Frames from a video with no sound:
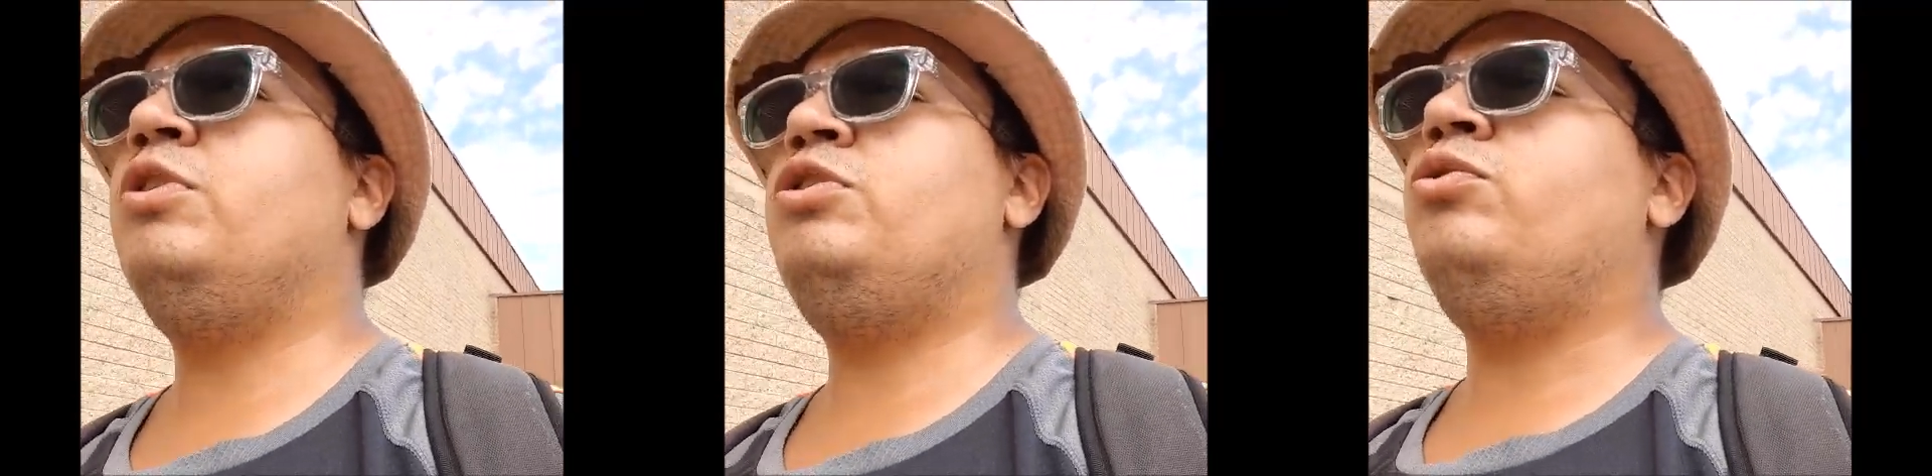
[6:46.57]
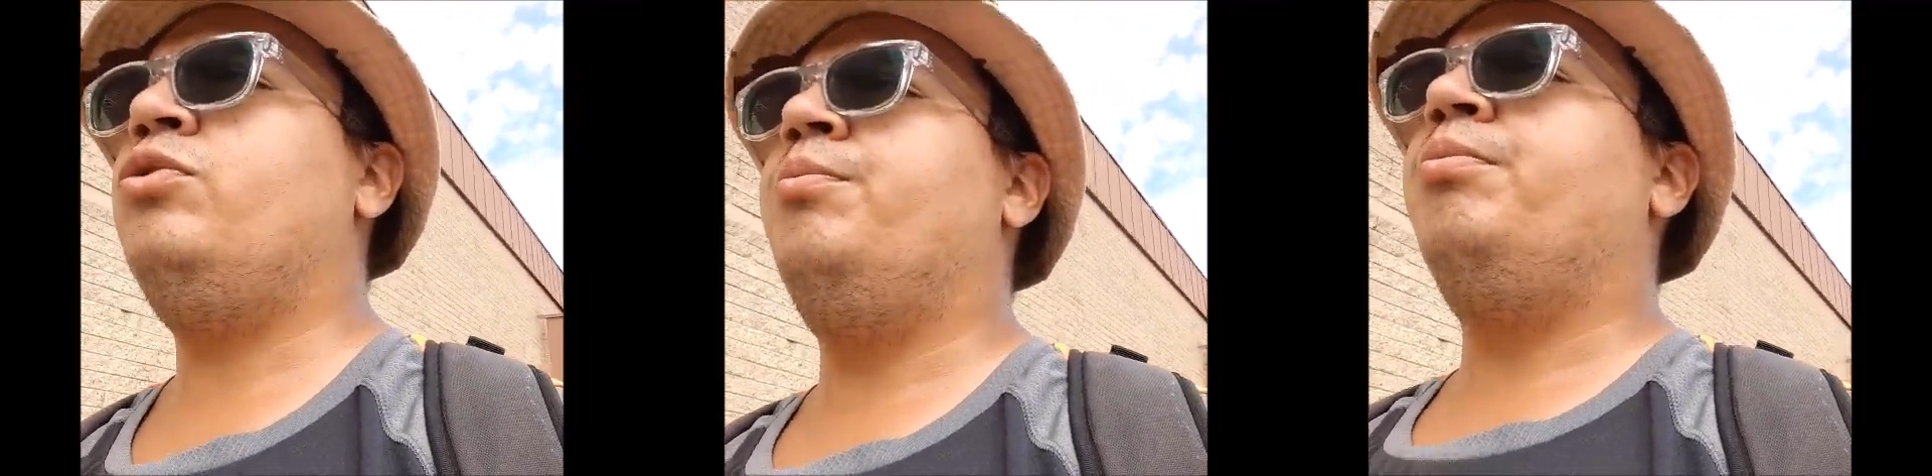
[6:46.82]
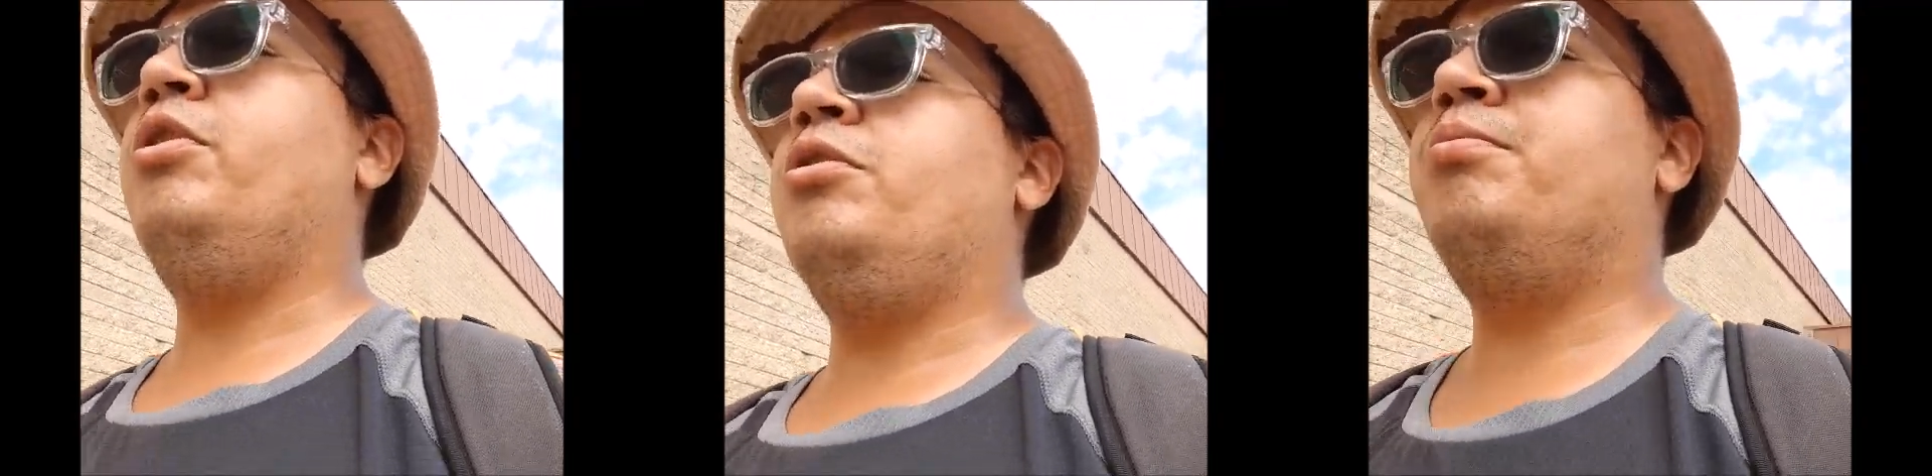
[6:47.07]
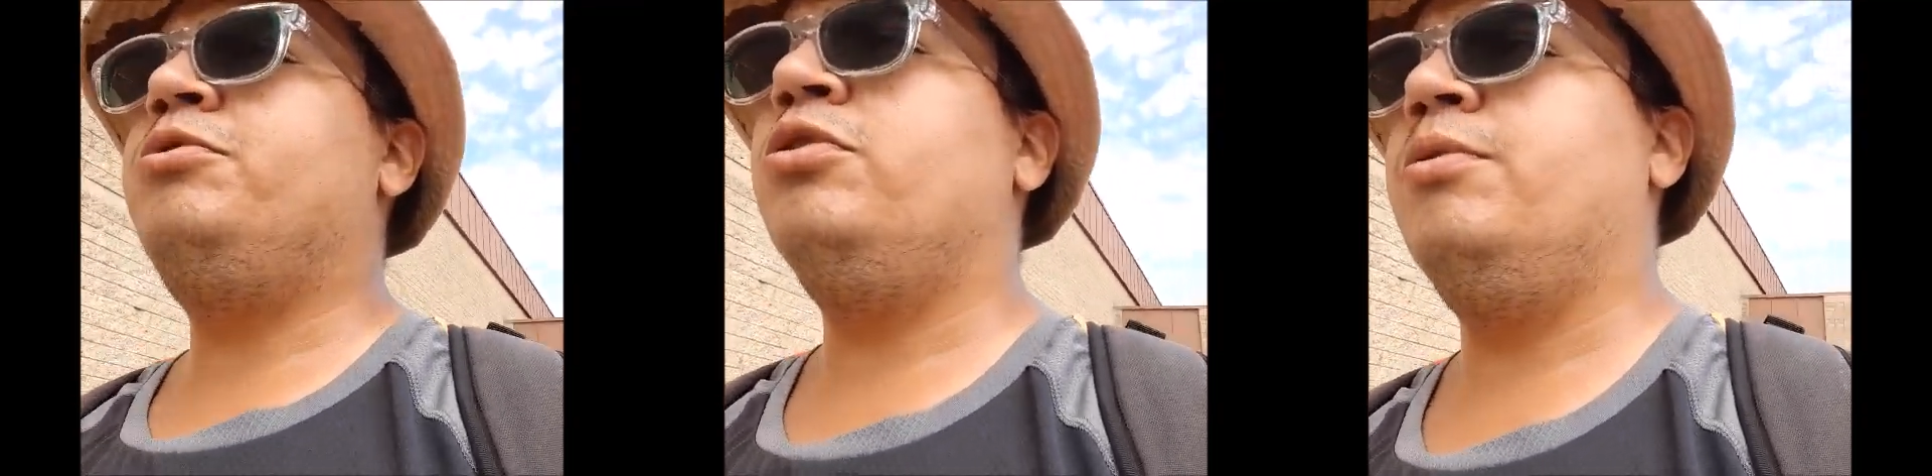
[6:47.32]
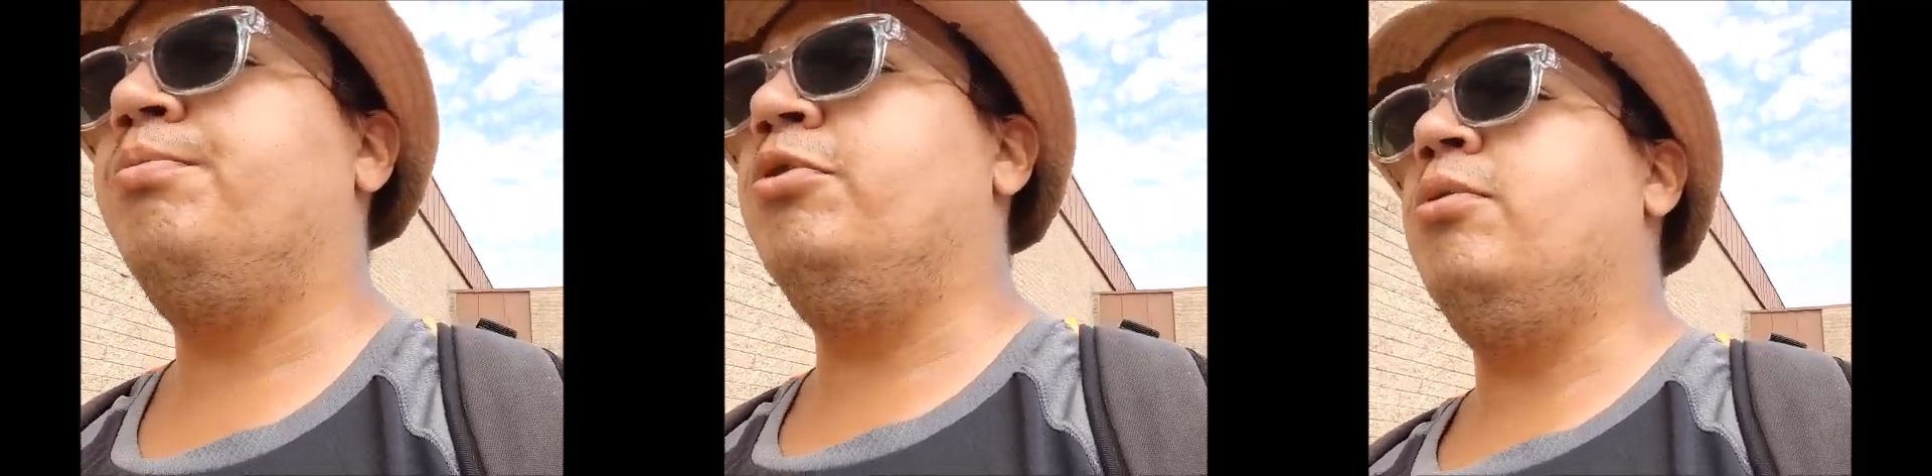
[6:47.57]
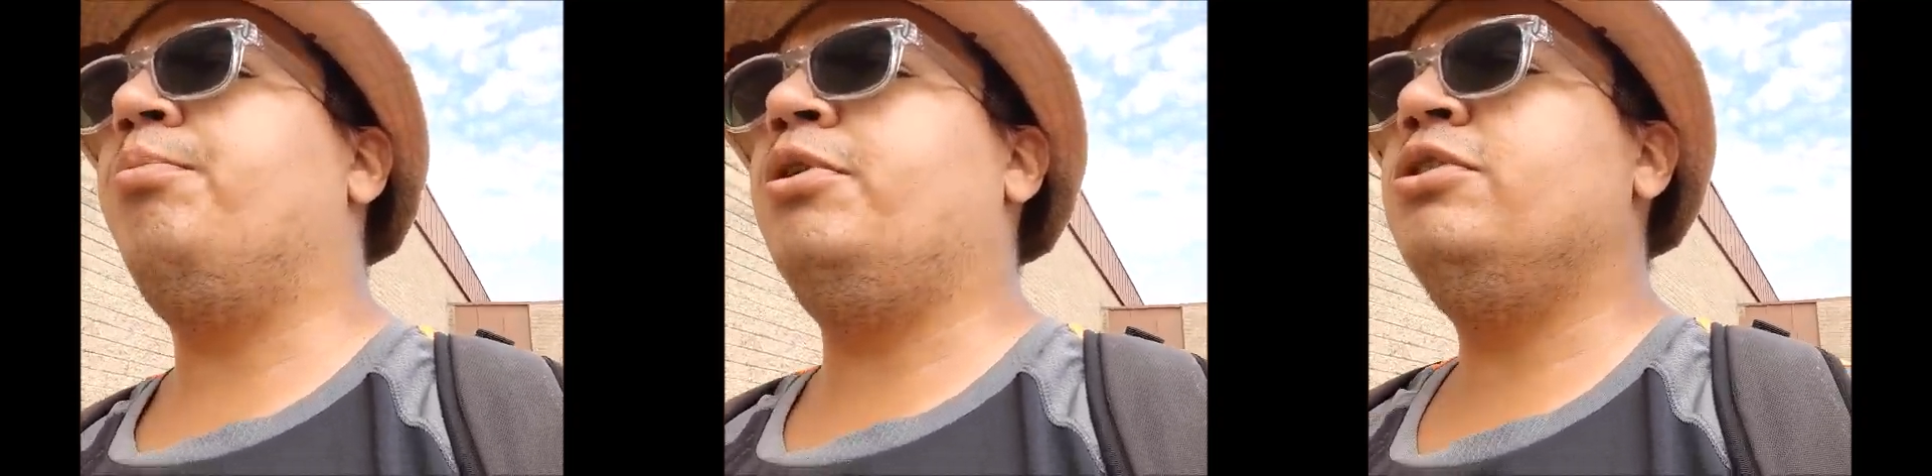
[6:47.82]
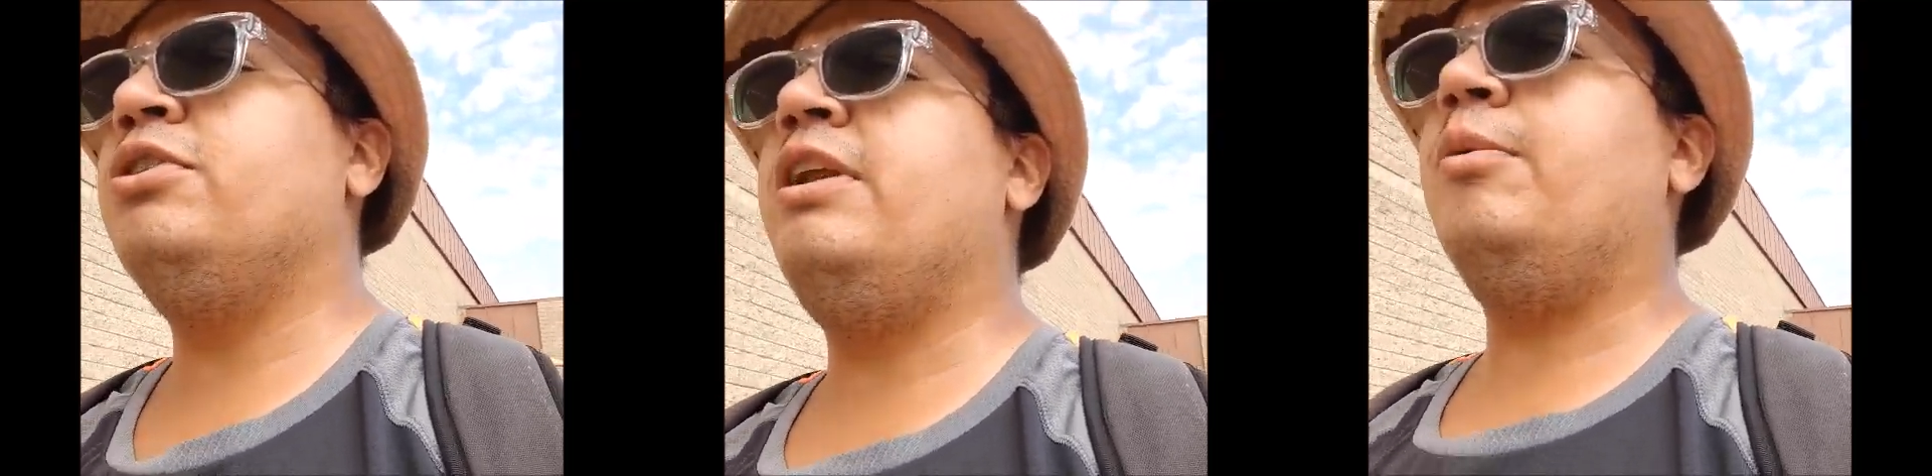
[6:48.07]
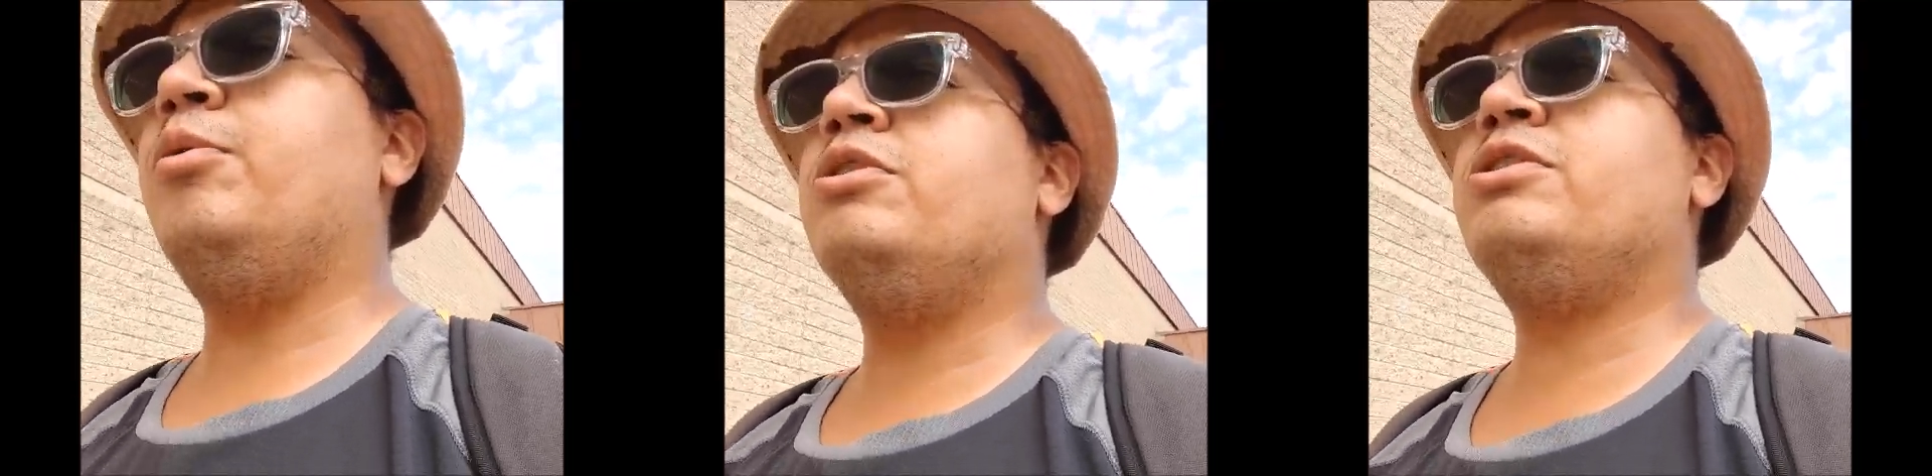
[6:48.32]
to the book person
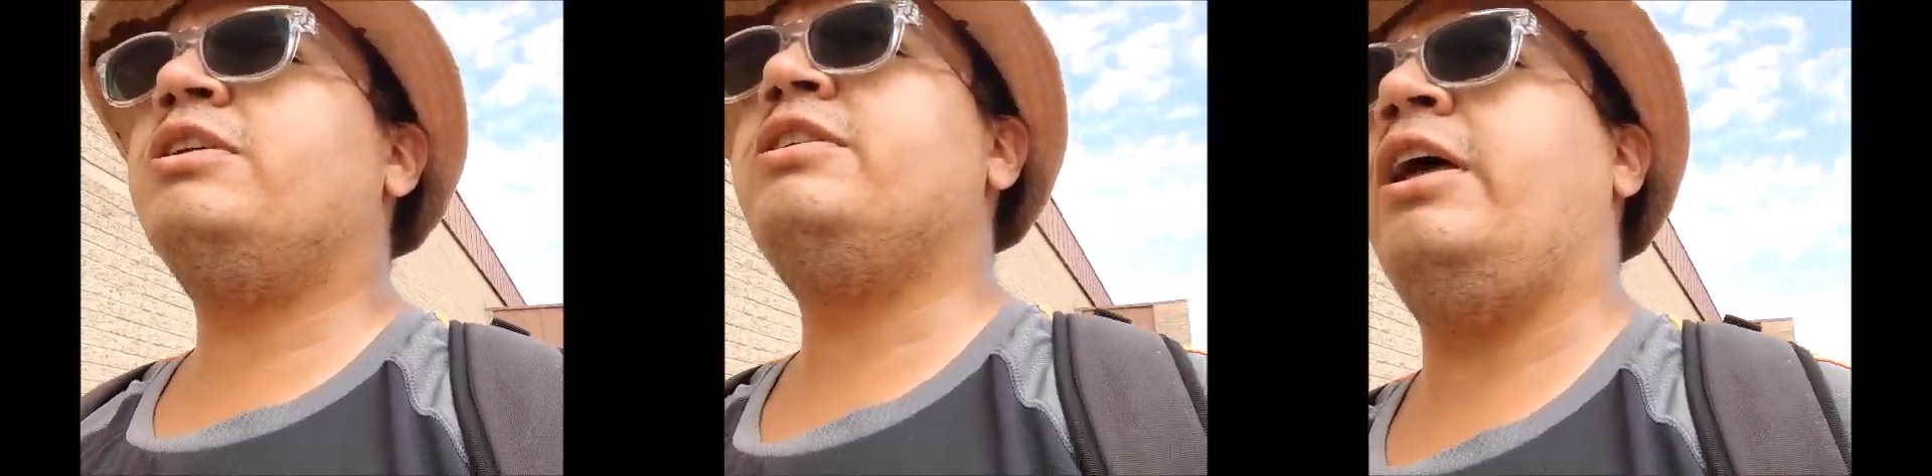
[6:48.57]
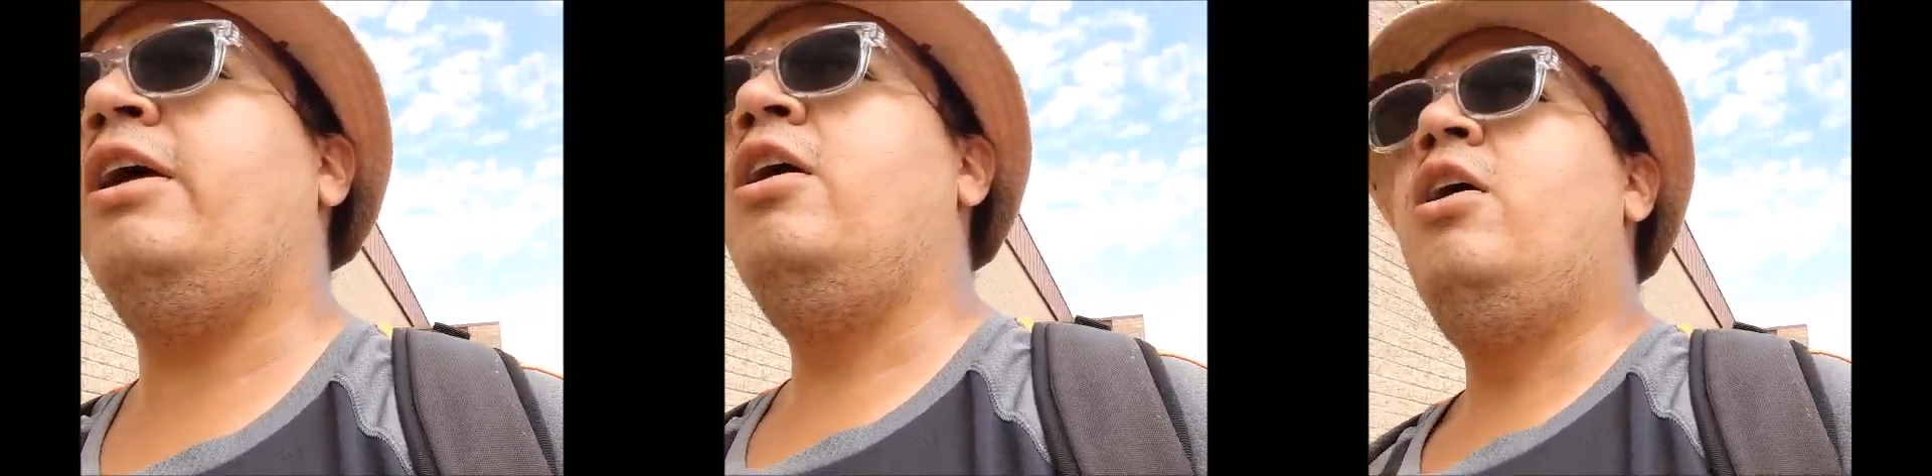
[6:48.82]
that works there and say,